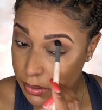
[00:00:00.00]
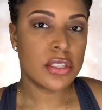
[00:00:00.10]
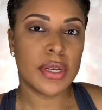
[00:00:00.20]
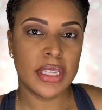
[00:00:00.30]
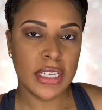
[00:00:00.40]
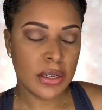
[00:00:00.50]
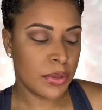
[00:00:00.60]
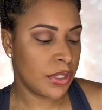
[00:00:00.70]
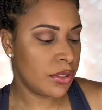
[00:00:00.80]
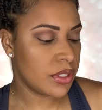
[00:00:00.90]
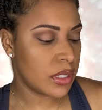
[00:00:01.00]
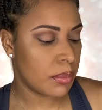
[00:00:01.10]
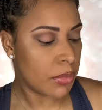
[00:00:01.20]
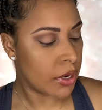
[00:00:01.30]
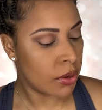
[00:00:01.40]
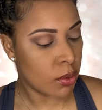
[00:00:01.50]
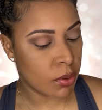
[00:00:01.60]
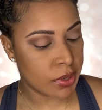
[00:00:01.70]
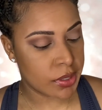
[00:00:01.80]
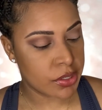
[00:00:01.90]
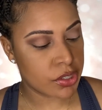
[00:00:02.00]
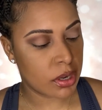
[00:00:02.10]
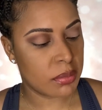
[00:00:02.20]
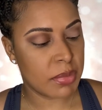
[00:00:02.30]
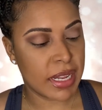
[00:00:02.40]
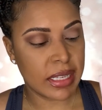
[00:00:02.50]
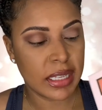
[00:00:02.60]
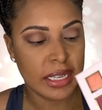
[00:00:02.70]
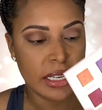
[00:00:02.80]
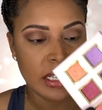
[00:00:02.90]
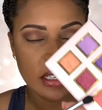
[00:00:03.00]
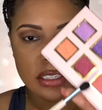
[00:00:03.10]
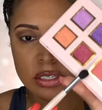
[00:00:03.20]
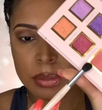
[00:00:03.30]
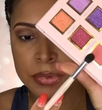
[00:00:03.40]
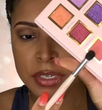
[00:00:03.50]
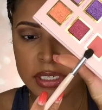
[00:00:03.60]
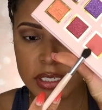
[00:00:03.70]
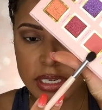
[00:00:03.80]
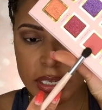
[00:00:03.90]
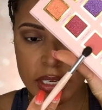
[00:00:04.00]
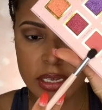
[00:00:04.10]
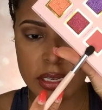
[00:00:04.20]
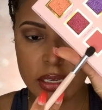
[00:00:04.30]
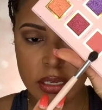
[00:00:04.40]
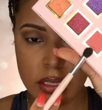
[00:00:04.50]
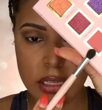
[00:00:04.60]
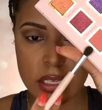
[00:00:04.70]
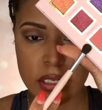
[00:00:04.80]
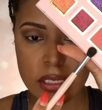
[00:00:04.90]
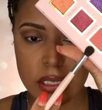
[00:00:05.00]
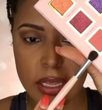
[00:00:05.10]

So I think I want to use the burnt orange on my lid. So I'm going to take this